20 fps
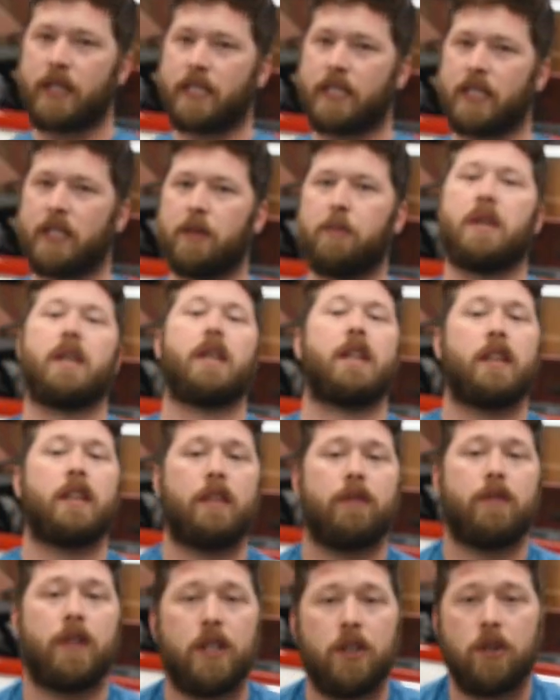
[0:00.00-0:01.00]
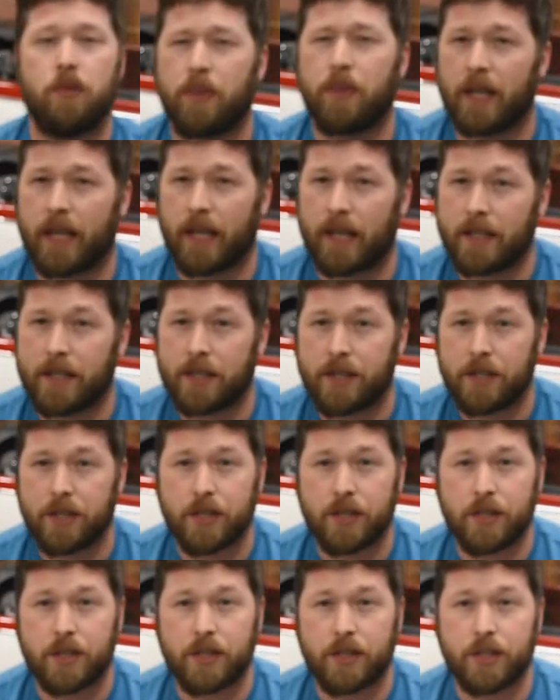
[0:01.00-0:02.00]
this at the beginning of the video, but I
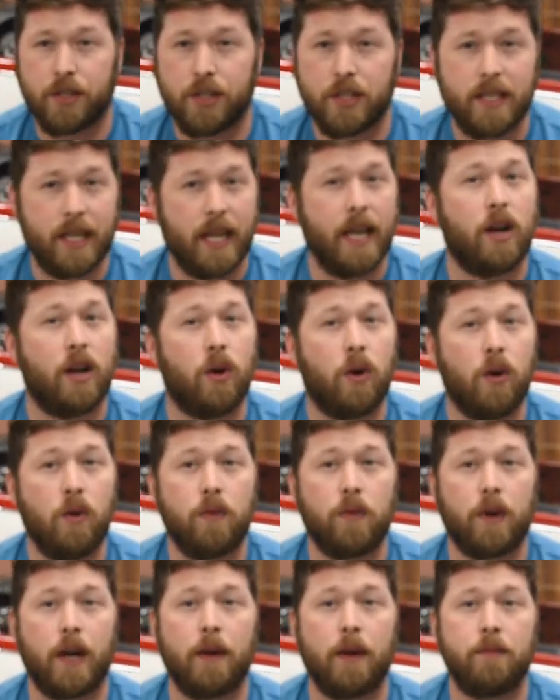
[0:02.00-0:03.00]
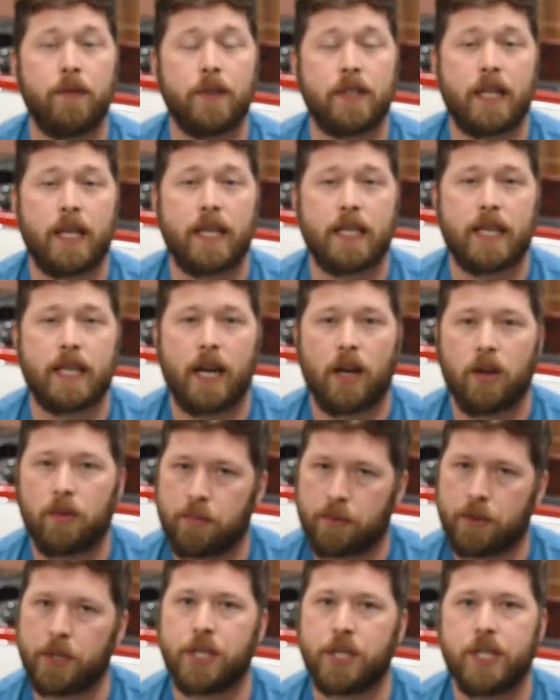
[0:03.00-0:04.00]
just can't overemphasize how
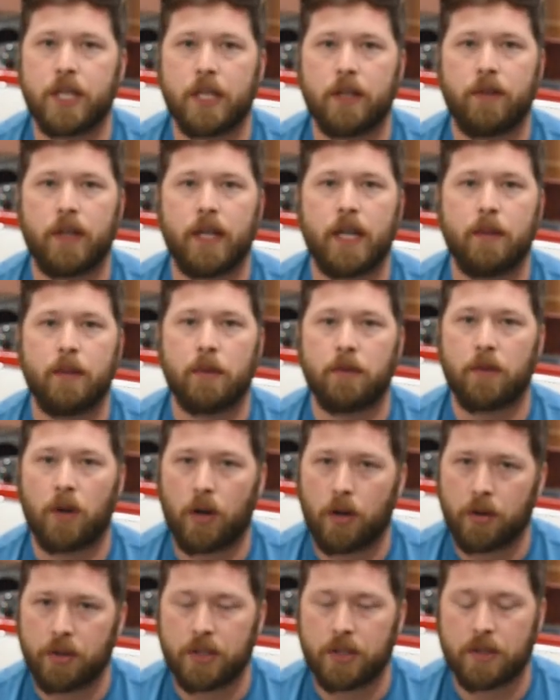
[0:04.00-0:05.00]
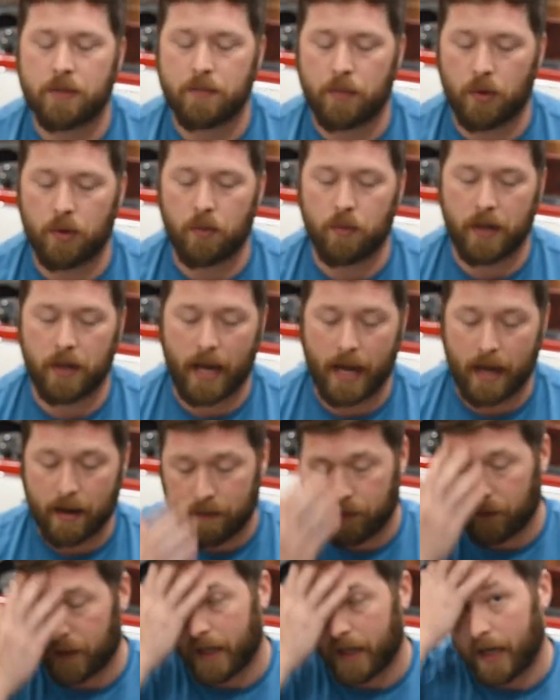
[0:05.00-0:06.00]
appreciative I am of all the support we
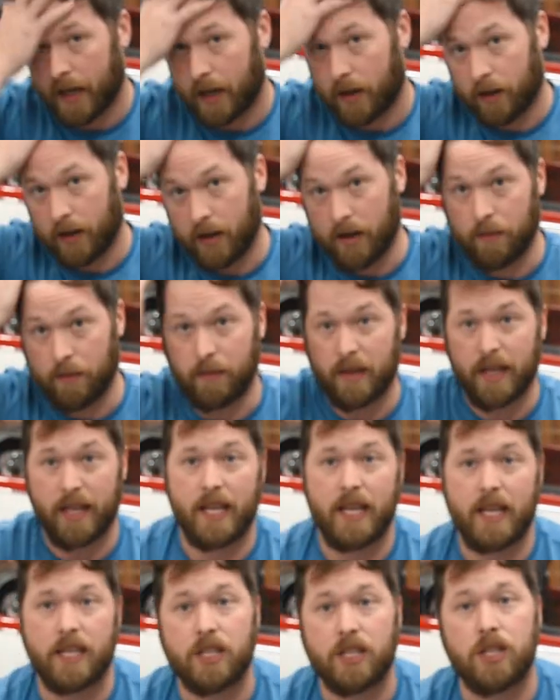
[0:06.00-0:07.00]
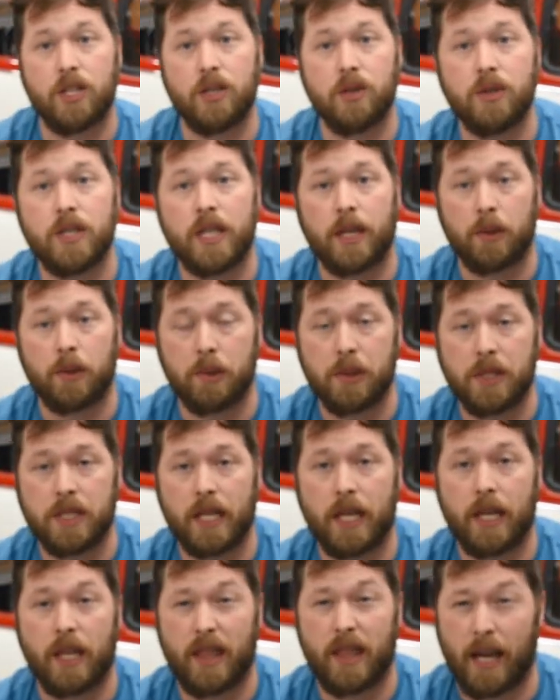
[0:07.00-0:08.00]
have right now. It is huge that we reached
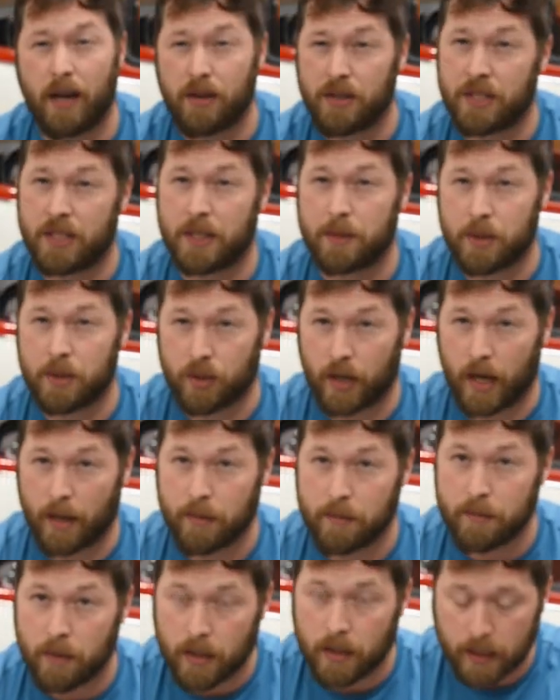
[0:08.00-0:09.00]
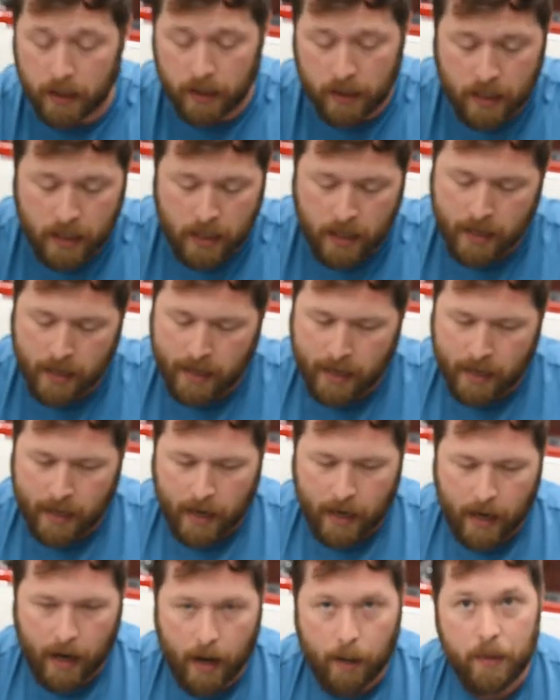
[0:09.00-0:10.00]
that 1,000 subscriber mark.
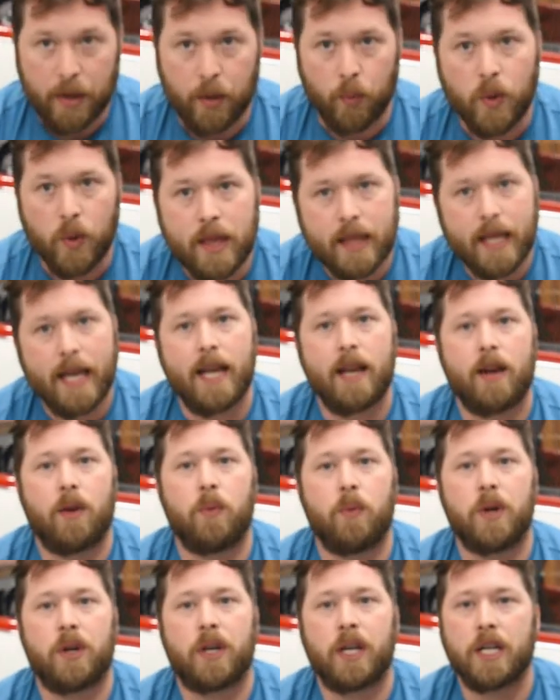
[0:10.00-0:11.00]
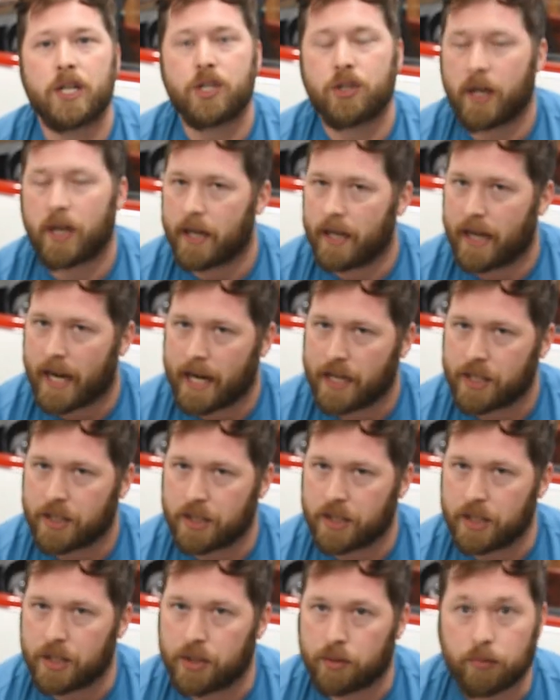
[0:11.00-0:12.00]
And with that, we're going to try to
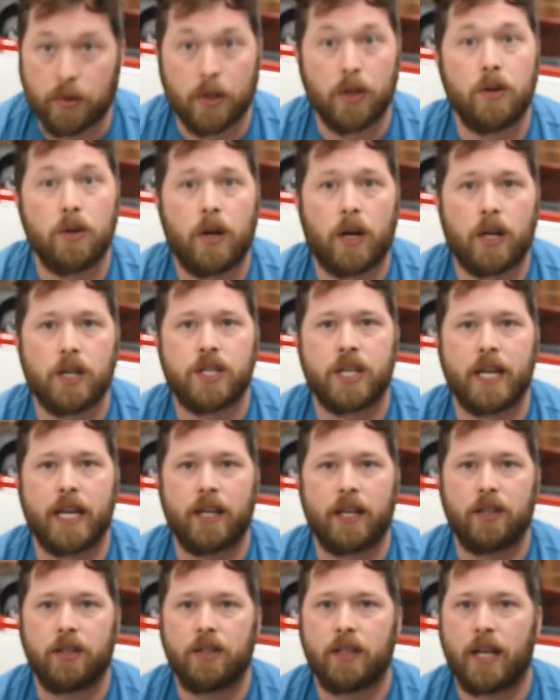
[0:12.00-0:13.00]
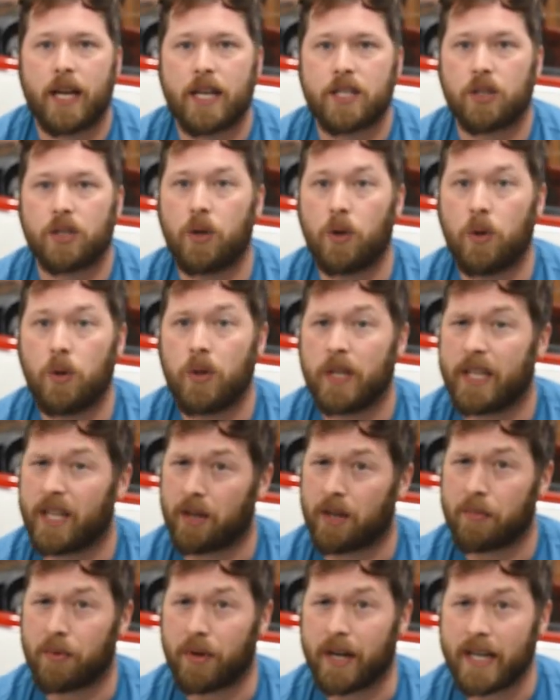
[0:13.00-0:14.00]
actually grow our channel as a whole and
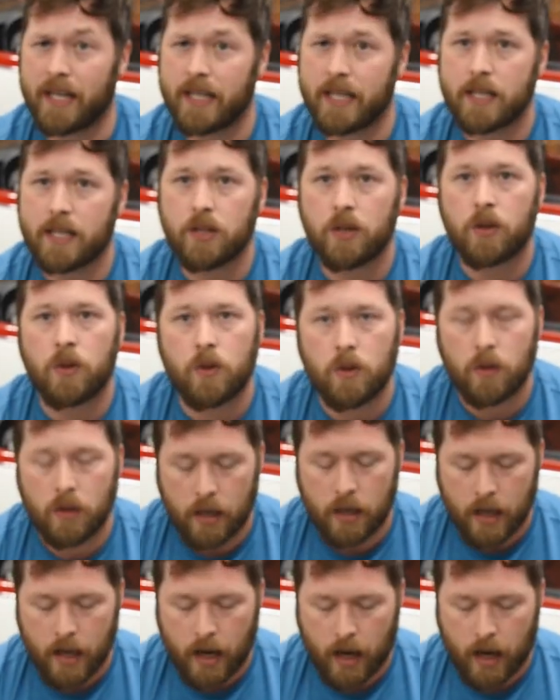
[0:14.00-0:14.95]
our brand as a whole.